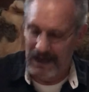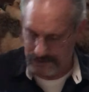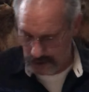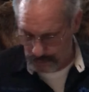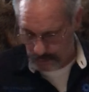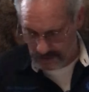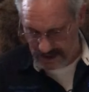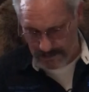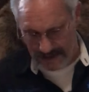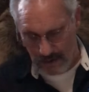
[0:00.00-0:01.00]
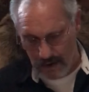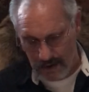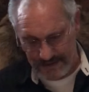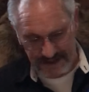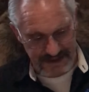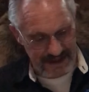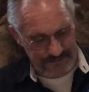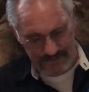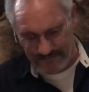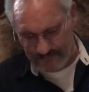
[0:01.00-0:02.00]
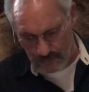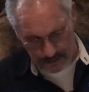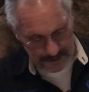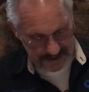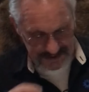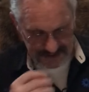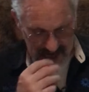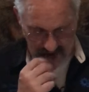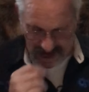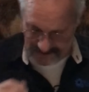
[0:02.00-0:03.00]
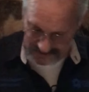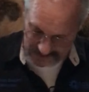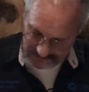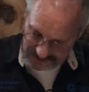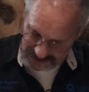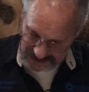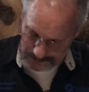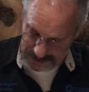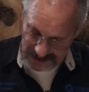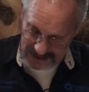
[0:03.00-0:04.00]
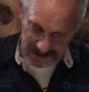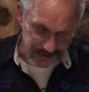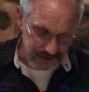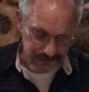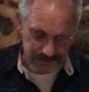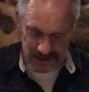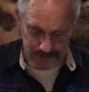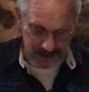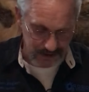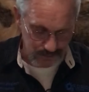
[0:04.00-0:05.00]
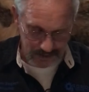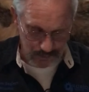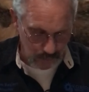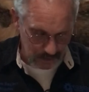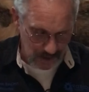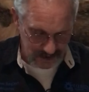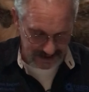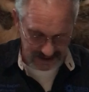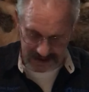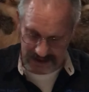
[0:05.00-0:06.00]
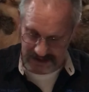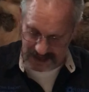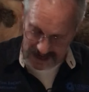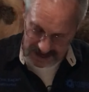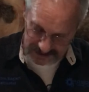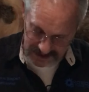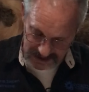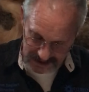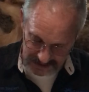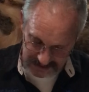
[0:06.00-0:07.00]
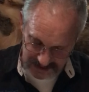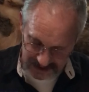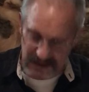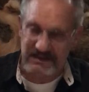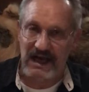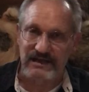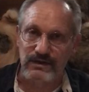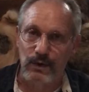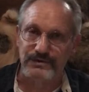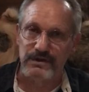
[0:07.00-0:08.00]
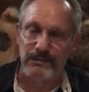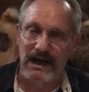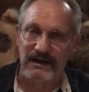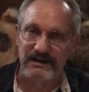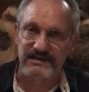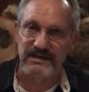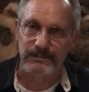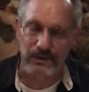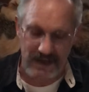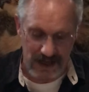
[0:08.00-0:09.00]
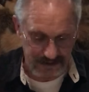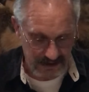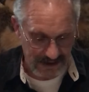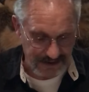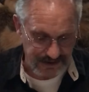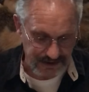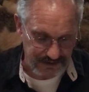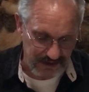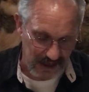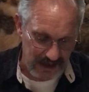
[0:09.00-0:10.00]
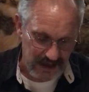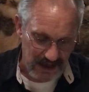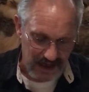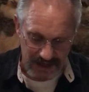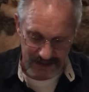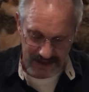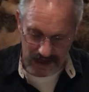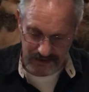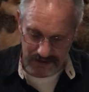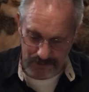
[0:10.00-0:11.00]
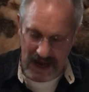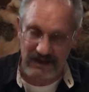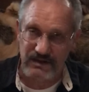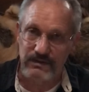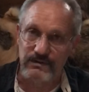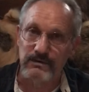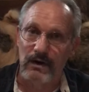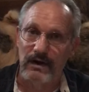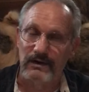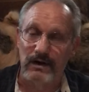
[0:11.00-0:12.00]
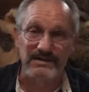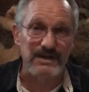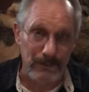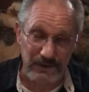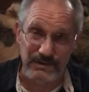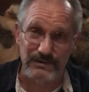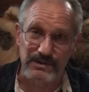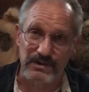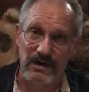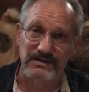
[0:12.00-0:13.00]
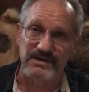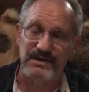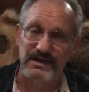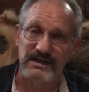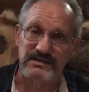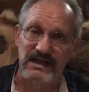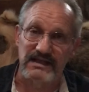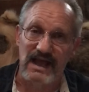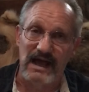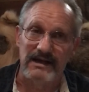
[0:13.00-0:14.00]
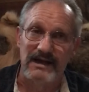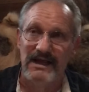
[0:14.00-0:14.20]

Don't worry about all these different formulas they have and everything. I mean, that gets too deep into it. We're not going to get into that. It's the things I told you about in the simple calculations, okay? And then I'll get back to you on our temperature charts and things like that.